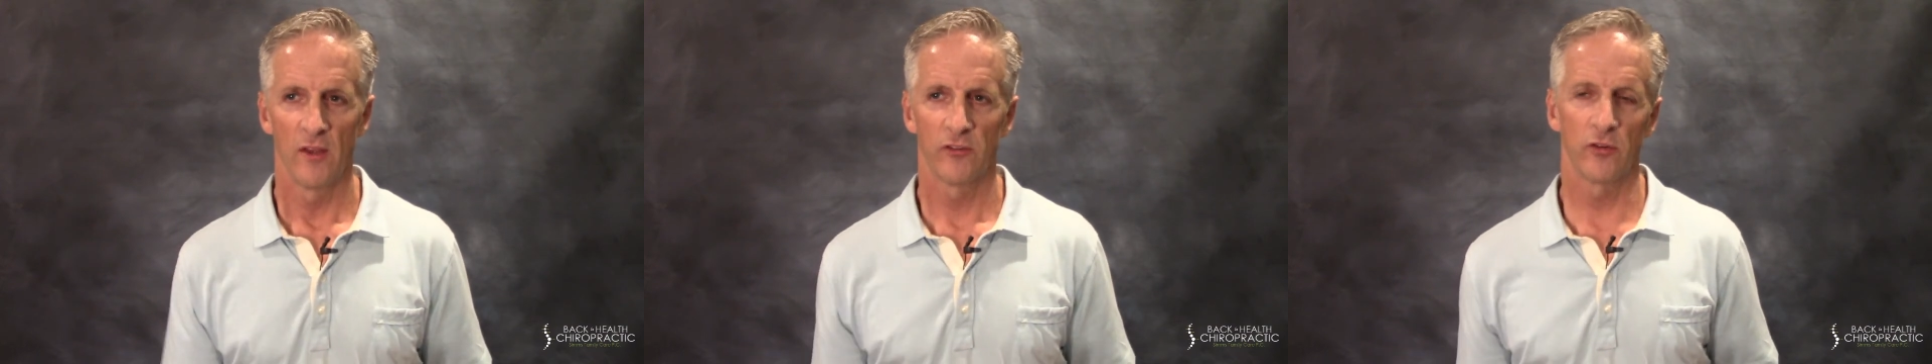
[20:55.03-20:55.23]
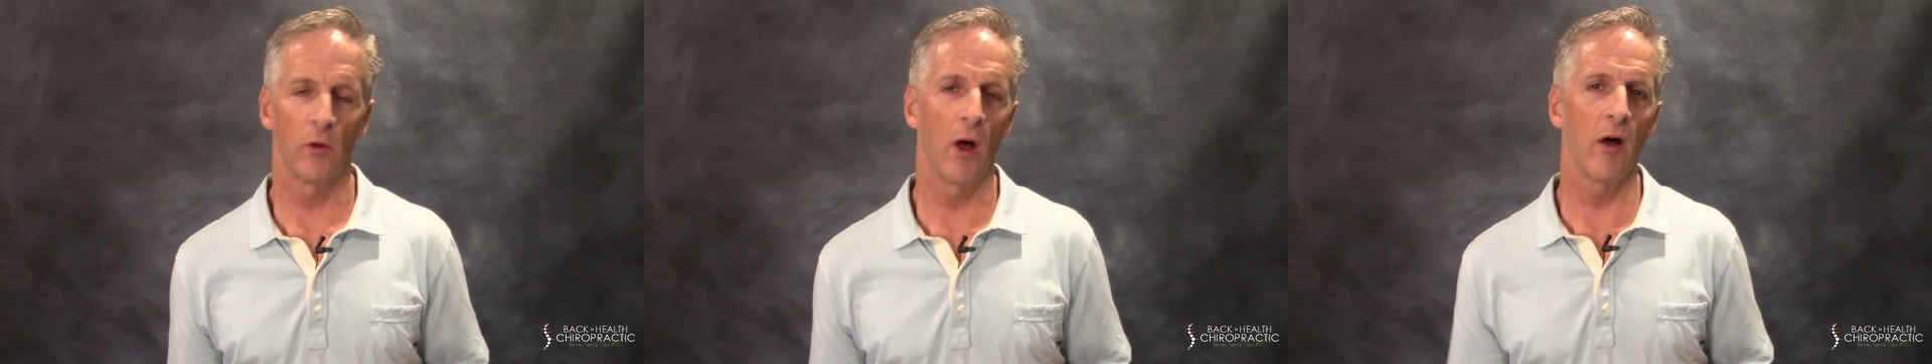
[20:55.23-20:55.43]

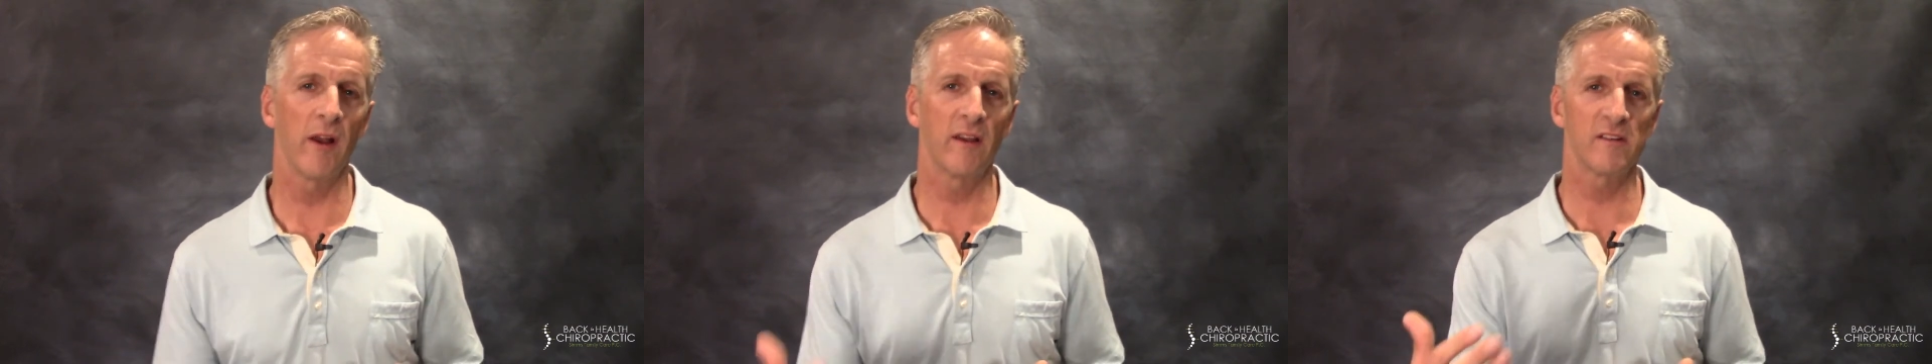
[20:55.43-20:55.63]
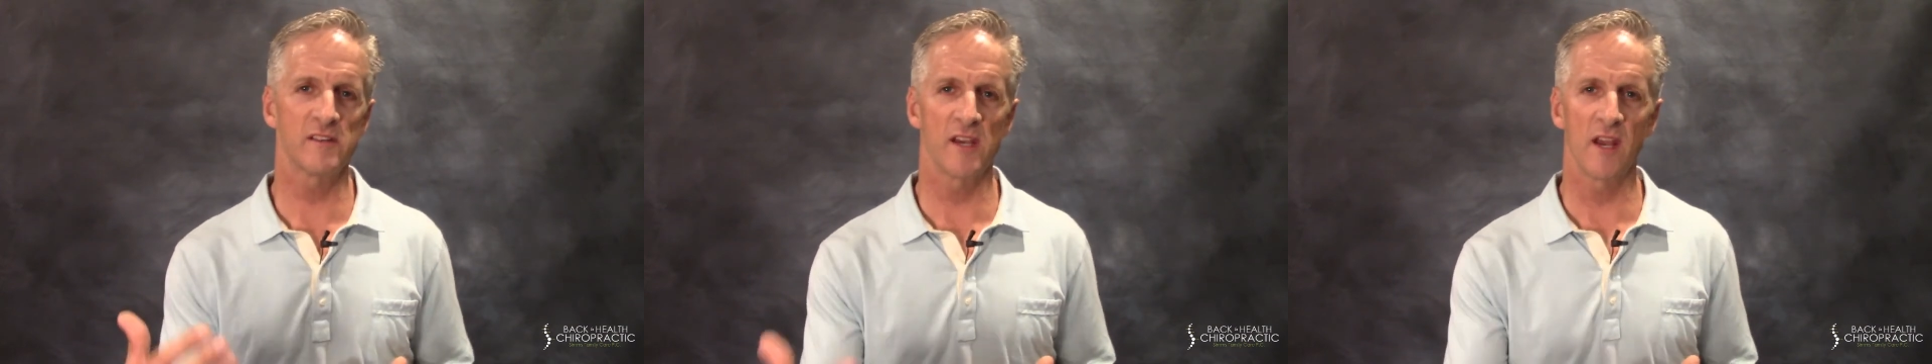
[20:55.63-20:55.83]
So all
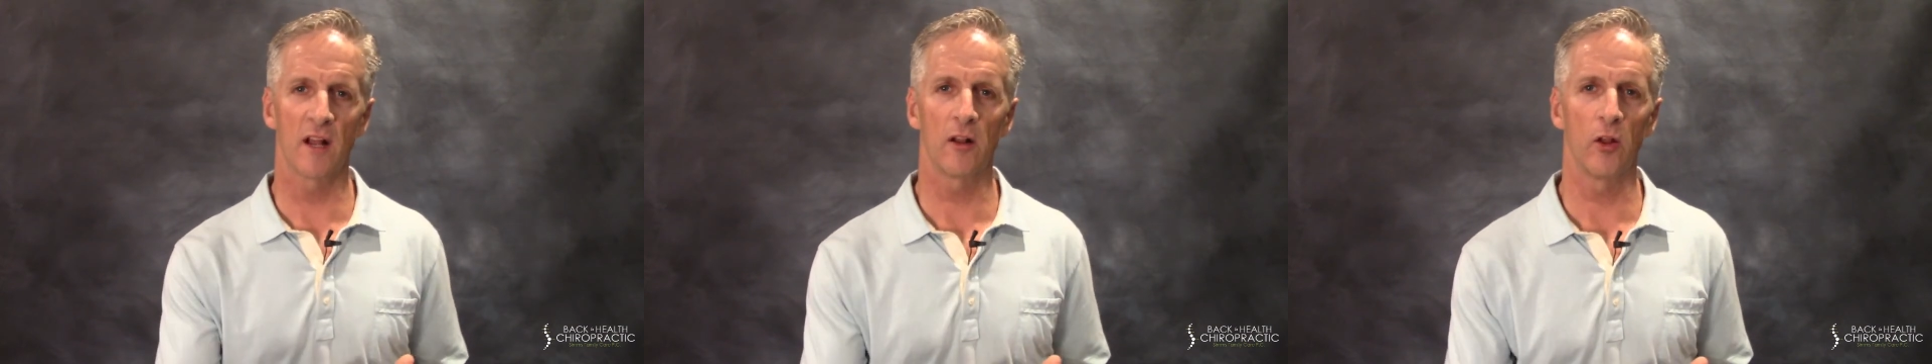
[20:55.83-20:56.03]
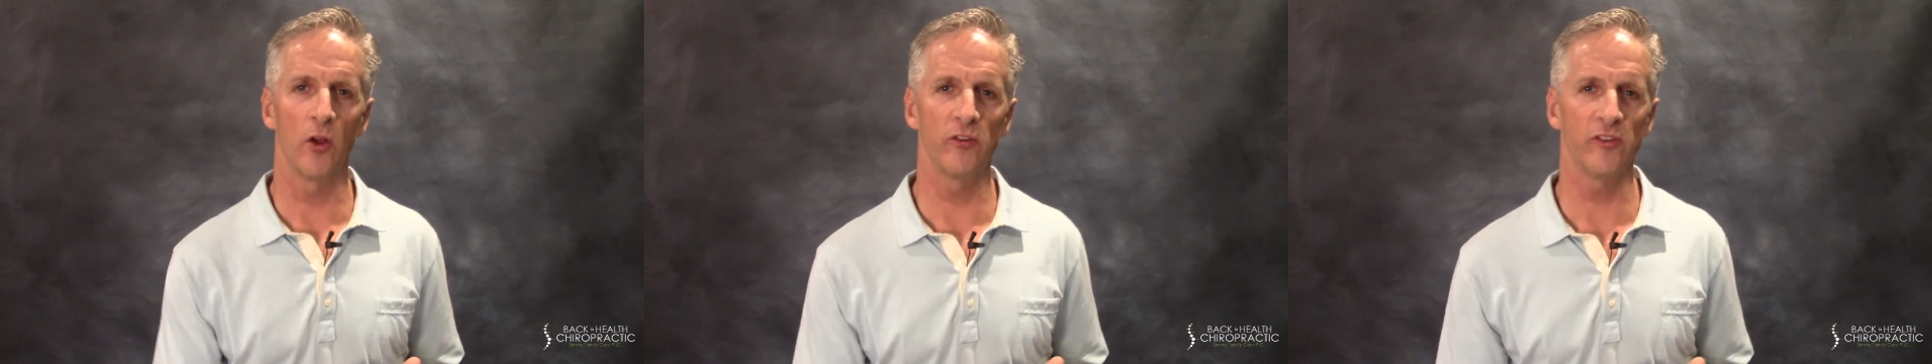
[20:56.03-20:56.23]
I can say
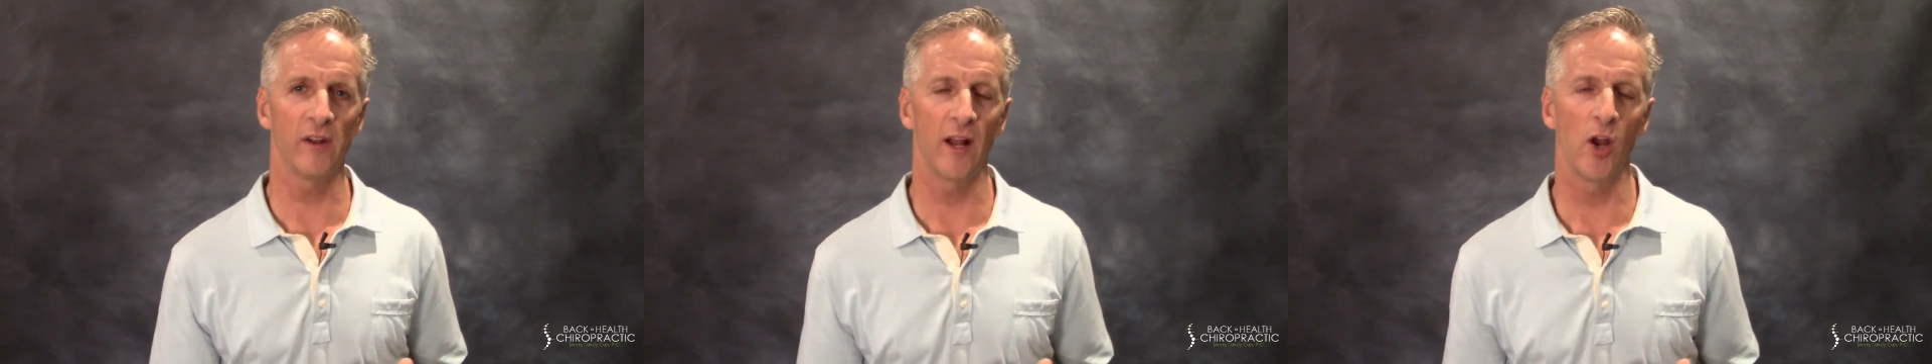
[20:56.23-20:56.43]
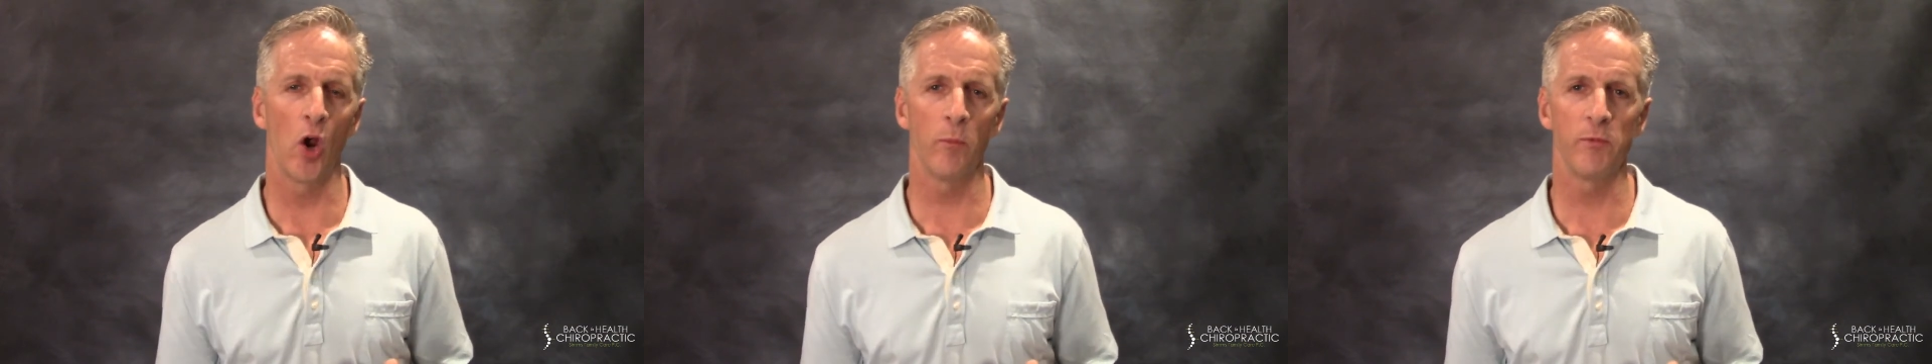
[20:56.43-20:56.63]
in
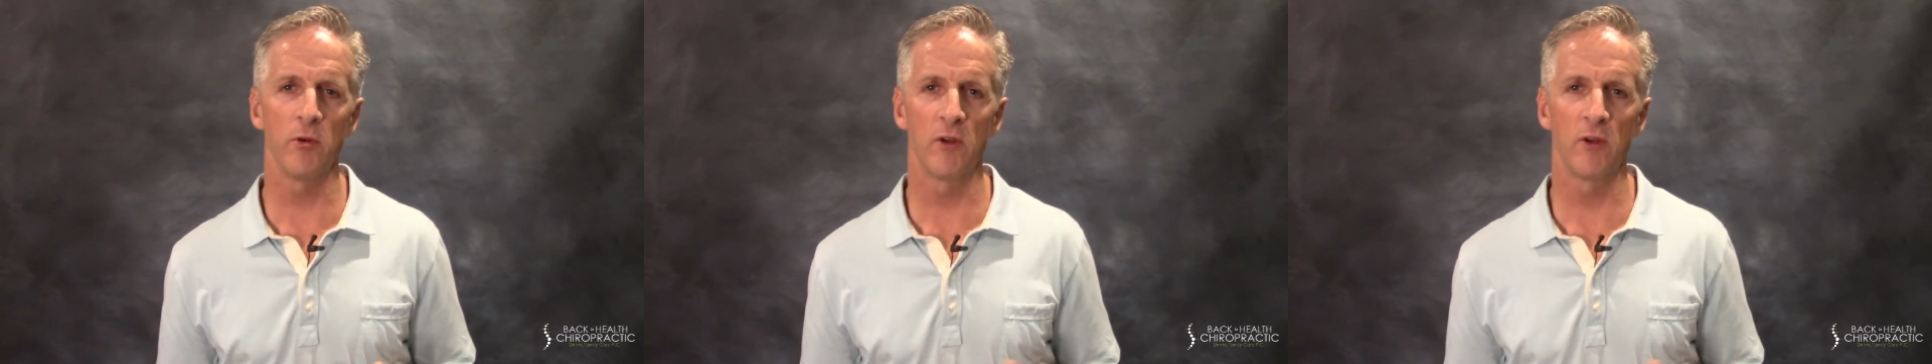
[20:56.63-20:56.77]
closing, I hope